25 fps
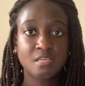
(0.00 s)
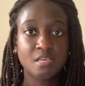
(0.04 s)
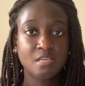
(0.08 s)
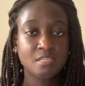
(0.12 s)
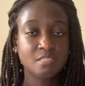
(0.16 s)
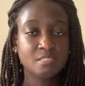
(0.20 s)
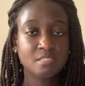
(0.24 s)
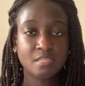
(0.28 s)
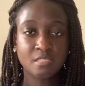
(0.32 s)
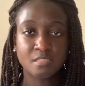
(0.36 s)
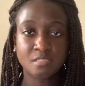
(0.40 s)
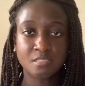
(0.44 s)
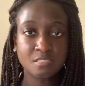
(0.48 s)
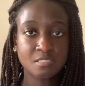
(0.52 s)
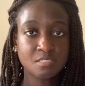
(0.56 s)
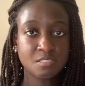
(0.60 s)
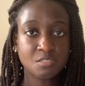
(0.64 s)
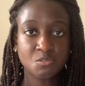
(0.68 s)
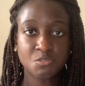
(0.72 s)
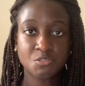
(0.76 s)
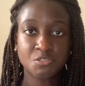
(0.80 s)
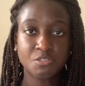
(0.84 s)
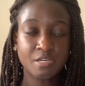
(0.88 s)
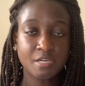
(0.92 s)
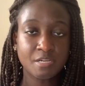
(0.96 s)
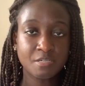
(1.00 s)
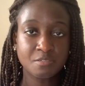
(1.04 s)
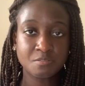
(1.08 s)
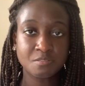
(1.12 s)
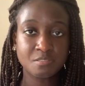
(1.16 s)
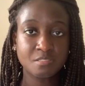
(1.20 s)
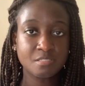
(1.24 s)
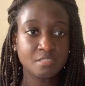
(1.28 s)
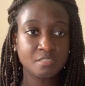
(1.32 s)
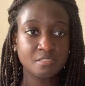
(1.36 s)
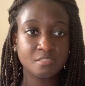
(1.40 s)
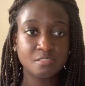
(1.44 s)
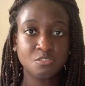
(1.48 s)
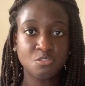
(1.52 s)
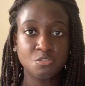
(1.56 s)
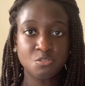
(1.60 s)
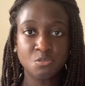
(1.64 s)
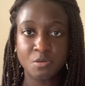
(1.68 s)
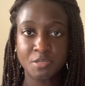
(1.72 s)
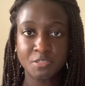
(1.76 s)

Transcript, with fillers: stainless steel crowns and, you know,